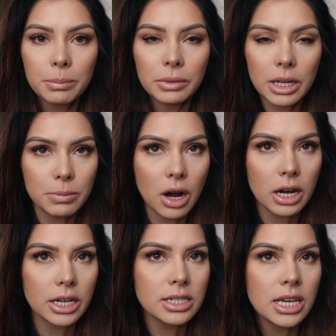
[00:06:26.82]
lip
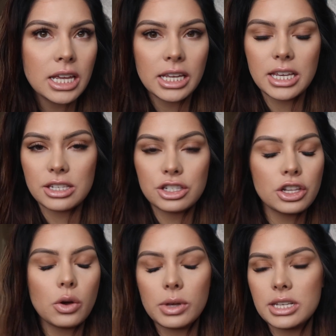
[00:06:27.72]
product.
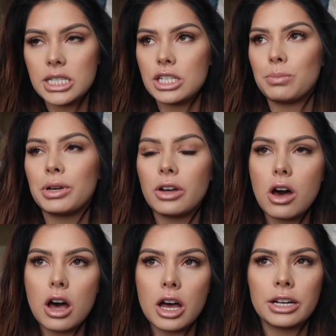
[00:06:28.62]
So easy to put
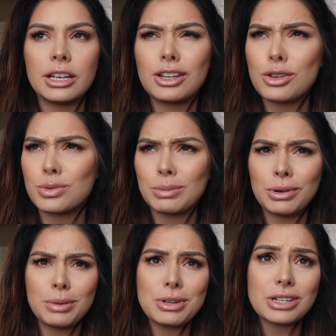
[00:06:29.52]
on. It goes with
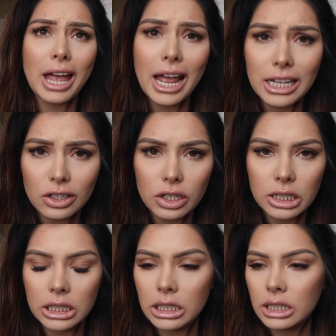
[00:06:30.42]
pretty much any
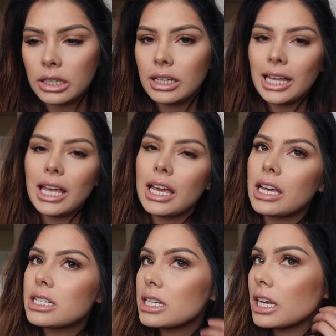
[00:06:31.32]
look,
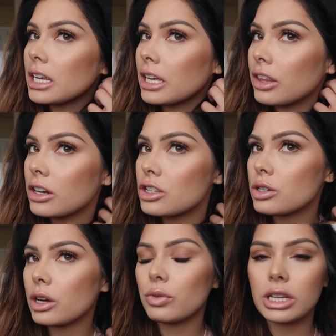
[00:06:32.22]
and I thought it
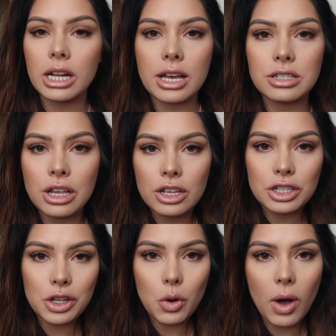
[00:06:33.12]
turned out really nice.
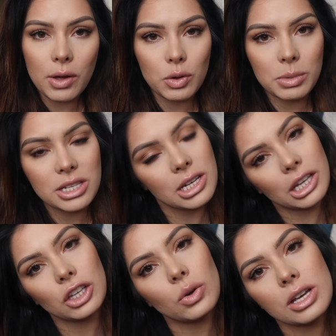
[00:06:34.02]
So I will be
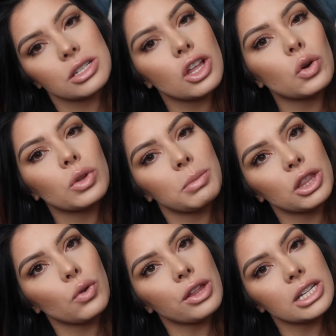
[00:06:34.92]
taking you guys along with me
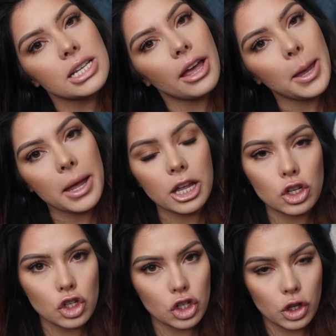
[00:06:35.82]
throughout the day
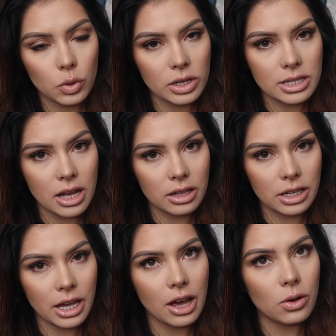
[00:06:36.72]
and show you
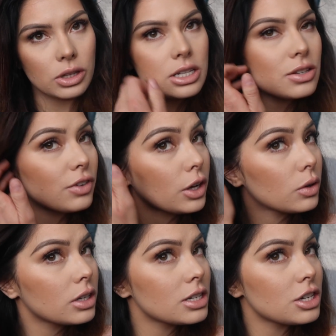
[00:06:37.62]
exactly how this
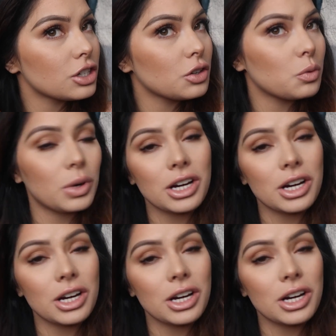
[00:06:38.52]
foundation